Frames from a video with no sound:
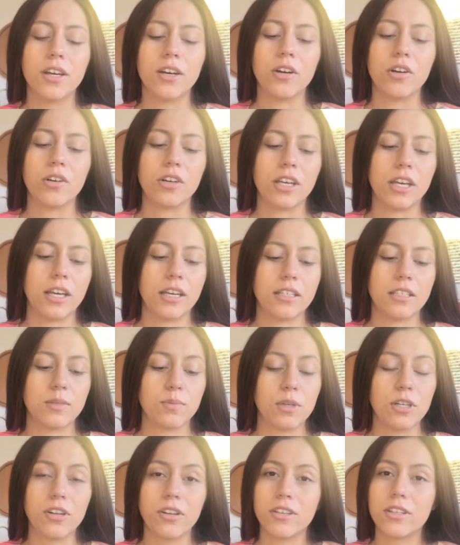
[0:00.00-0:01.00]
Okay,
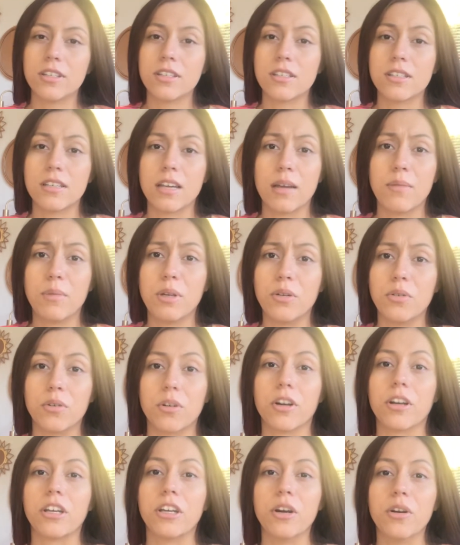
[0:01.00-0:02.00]
especially since I'm an
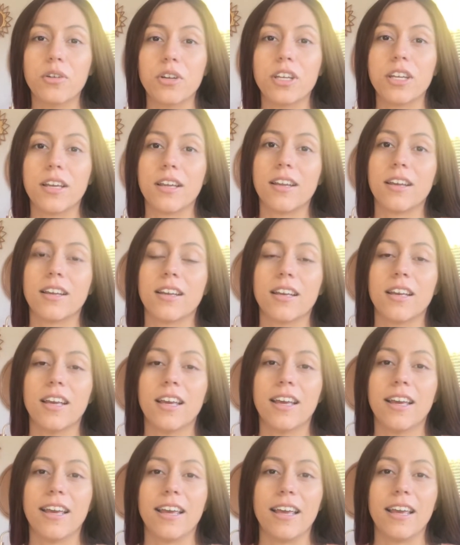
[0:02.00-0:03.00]
Oregonian,
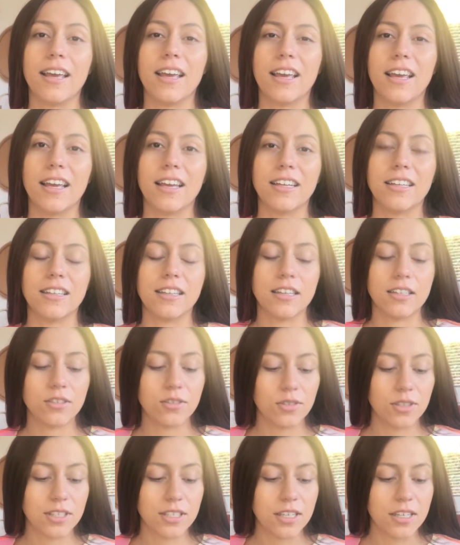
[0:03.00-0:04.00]
and that's
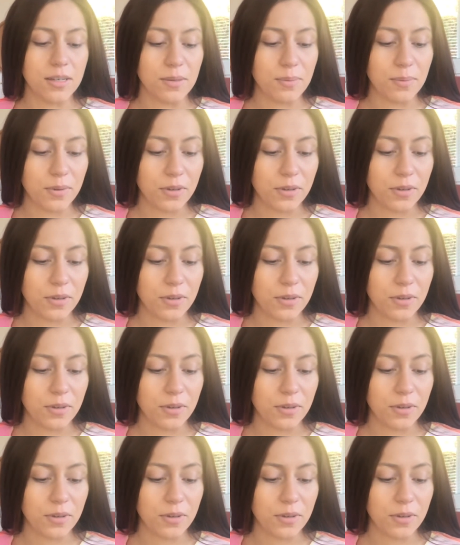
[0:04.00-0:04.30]
what's up.